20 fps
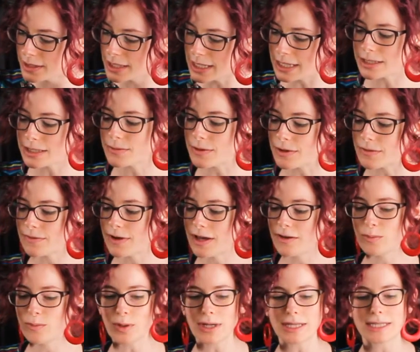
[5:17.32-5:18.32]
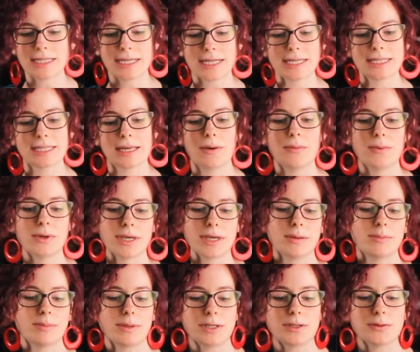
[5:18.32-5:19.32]
Okay, so we're at 5.6. That will
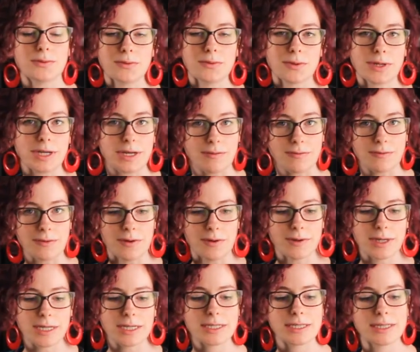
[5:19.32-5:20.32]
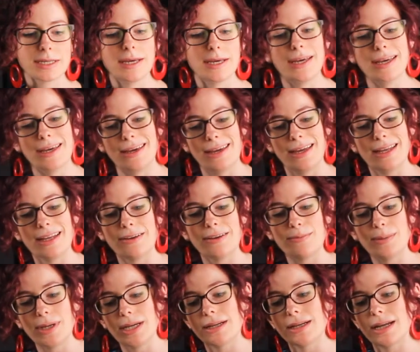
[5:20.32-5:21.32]
keep my jewelry in focus and give
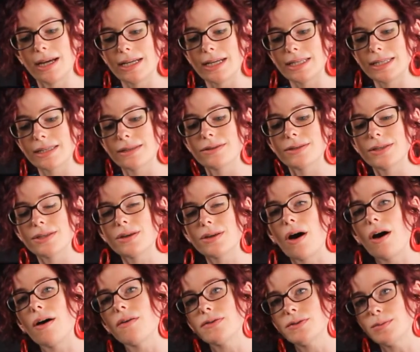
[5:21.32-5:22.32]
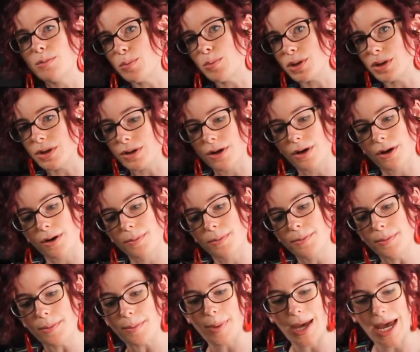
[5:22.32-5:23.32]
me a nice soft blur
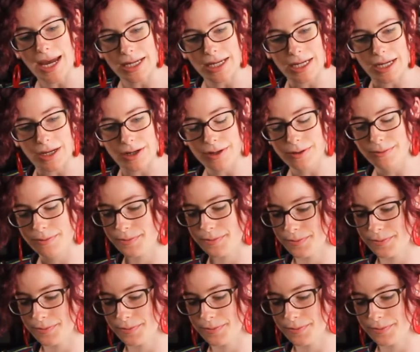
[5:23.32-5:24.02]
back here.